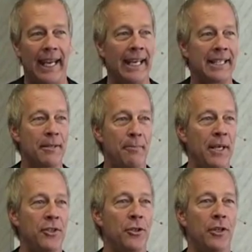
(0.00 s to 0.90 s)
And it's a
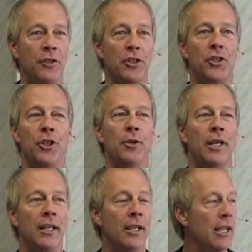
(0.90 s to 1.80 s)
picture of
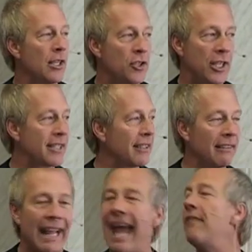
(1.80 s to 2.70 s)
Yeshua just
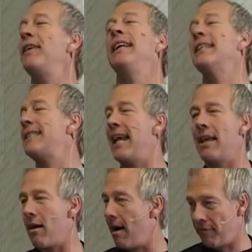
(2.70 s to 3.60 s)
laughing his
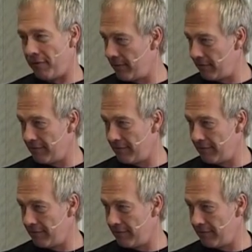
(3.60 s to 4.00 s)
head off.